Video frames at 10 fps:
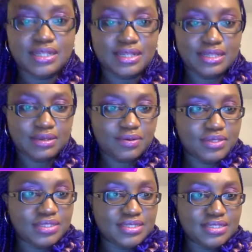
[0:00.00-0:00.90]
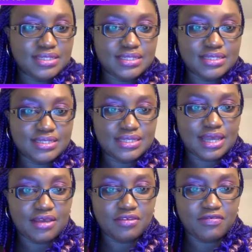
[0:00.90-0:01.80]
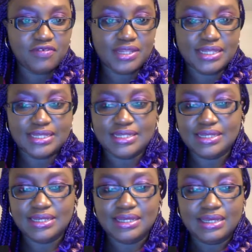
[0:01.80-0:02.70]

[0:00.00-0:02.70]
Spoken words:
and the question is, how you feeling?